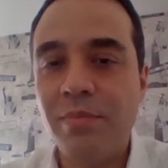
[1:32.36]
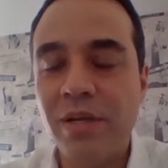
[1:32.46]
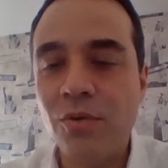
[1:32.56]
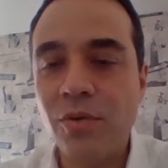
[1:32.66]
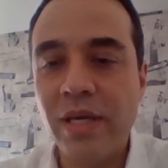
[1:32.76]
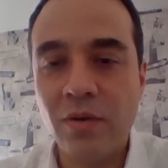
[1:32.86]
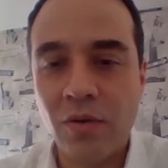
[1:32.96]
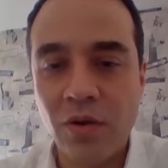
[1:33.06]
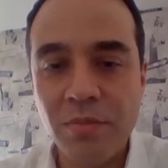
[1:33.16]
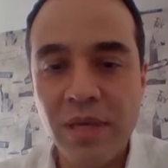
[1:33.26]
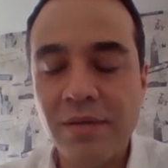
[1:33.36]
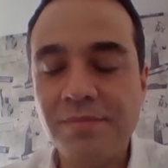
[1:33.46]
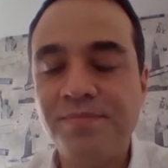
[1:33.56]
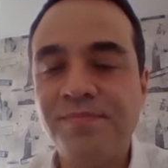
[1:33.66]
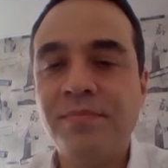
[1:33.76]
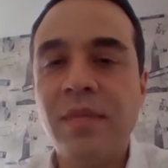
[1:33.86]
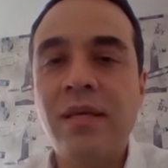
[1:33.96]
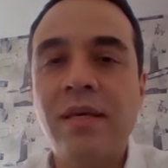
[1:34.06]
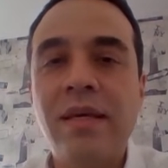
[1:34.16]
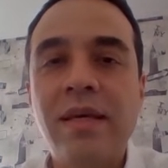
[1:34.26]
for all these
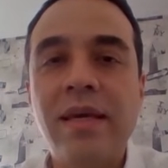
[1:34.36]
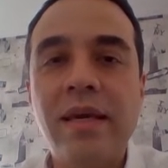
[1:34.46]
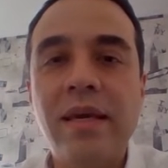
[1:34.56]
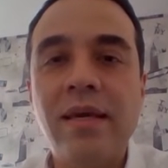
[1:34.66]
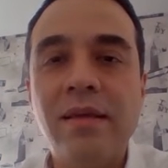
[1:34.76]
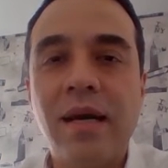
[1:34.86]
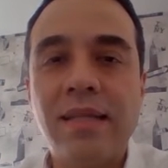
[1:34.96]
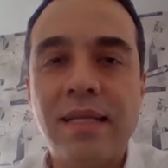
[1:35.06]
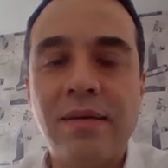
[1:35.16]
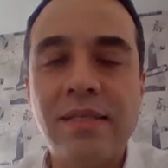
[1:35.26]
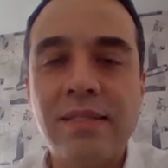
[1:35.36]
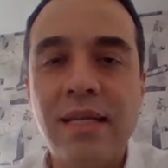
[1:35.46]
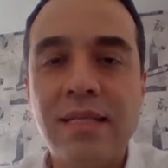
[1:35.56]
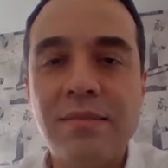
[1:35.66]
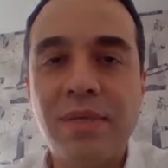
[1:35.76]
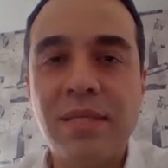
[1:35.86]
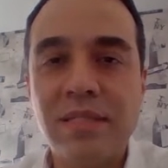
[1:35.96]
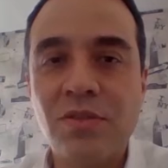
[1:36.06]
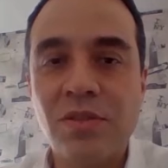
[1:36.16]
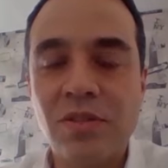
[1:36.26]
countries, Guatemala, Brazil,
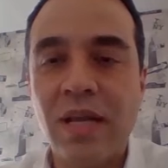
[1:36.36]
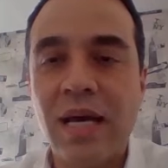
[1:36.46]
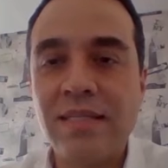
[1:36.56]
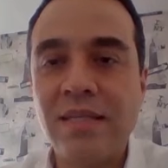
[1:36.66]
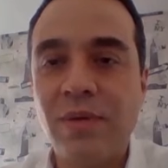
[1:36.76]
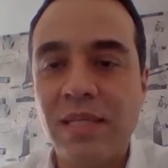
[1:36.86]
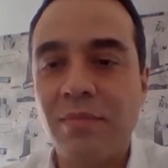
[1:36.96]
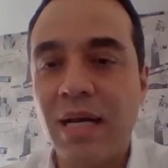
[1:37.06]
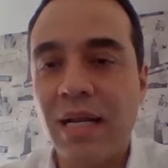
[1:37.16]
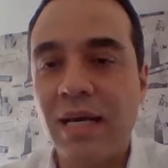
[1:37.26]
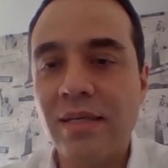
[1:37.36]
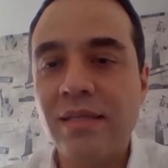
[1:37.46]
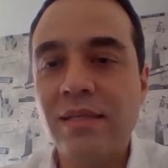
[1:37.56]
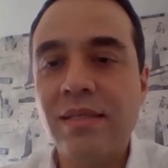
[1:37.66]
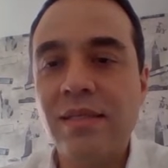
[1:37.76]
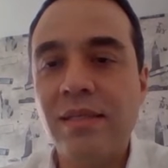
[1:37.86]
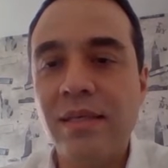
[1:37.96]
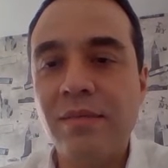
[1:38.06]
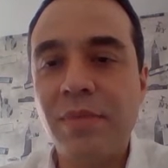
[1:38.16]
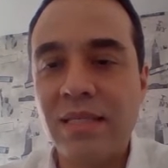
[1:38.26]
Colombia, and Peru.
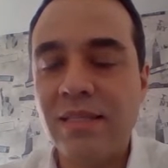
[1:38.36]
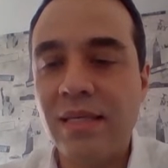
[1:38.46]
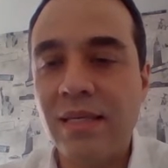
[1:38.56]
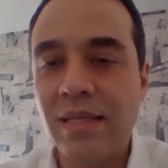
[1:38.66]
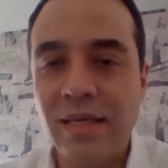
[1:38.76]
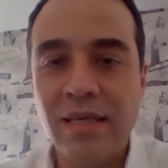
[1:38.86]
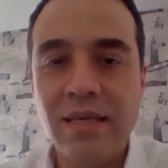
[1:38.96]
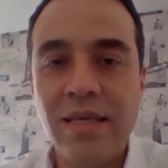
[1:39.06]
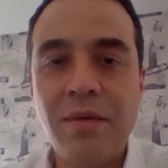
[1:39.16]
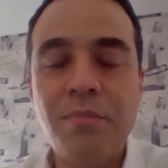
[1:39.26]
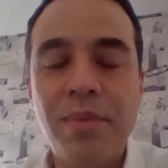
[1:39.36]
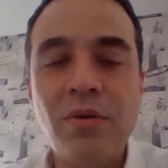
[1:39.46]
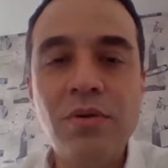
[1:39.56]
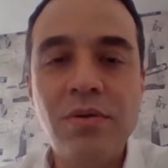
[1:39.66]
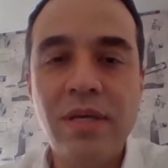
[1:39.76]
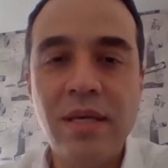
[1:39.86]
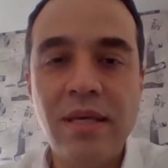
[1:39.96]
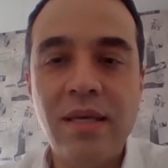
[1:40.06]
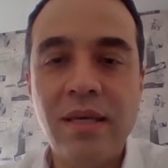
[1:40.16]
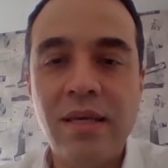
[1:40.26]
And all these
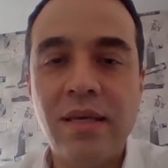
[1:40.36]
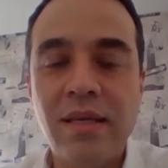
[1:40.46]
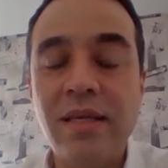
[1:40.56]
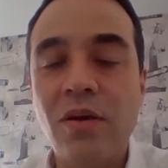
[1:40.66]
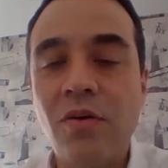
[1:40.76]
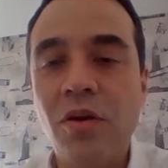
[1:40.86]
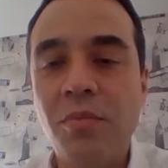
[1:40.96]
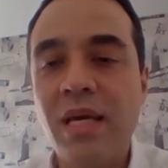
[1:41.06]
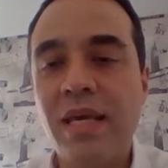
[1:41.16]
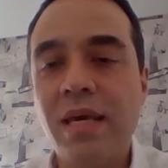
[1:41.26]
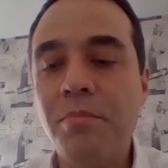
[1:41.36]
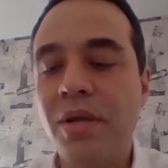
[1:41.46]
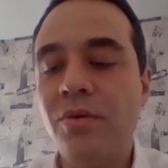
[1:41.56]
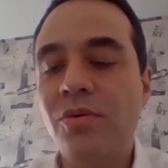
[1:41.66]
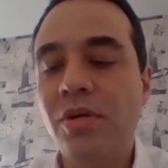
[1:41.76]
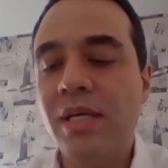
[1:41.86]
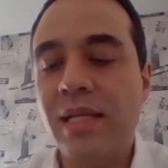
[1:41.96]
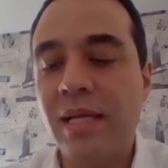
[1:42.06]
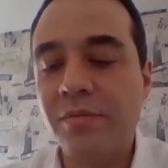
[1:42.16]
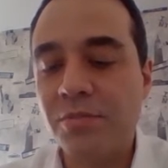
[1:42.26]
companies are
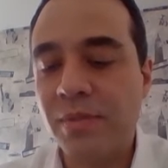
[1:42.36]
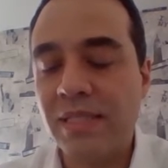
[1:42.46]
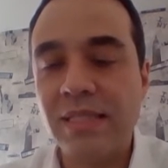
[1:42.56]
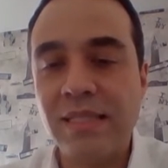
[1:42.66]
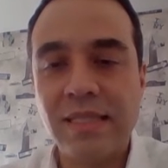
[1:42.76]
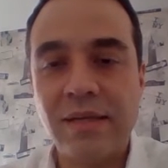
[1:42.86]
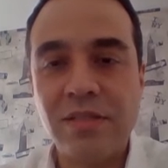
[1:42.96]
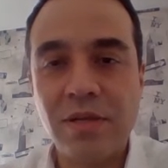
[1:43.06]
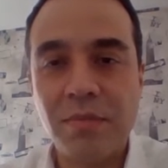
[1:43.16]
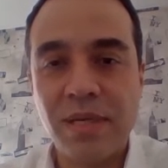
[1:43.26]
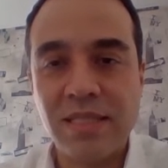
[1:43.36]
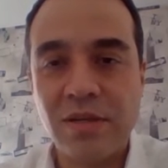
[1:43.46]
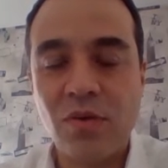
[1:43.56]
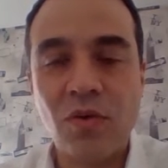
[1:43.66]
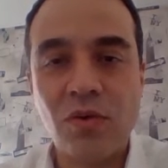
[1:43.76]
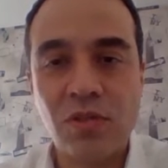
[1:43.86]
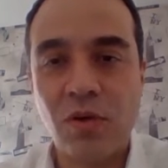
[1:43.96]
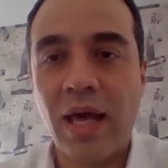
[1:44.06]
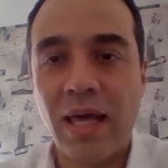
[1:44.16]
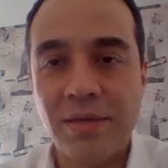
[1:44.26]
controlled in Guatemala
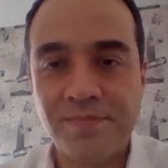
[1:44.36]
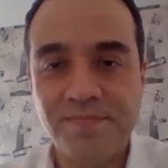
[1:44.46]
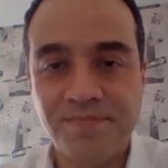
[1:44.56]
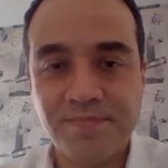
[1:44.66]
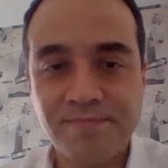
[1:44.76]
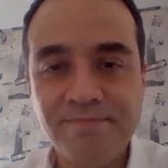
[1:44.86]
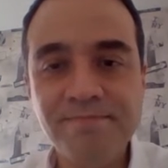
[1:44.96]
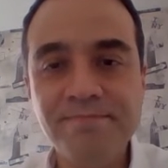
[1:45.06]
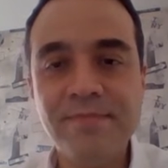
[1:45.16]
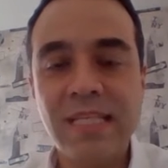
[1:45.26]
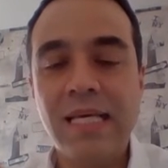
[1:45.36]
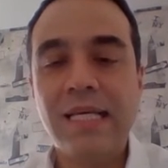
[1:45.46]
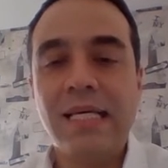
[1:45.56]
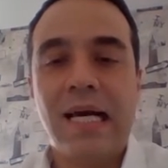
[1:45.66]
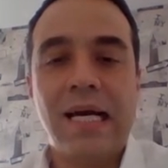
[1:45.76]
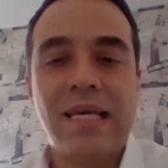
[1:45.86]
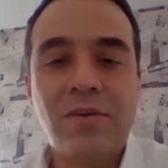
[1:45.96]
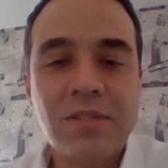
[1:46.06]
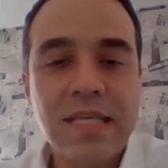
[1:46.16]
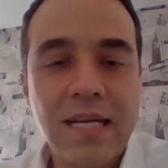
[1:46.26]
and Brazil. And in Colombia and Peru, we
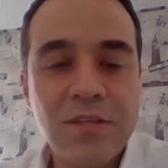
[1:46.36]
have the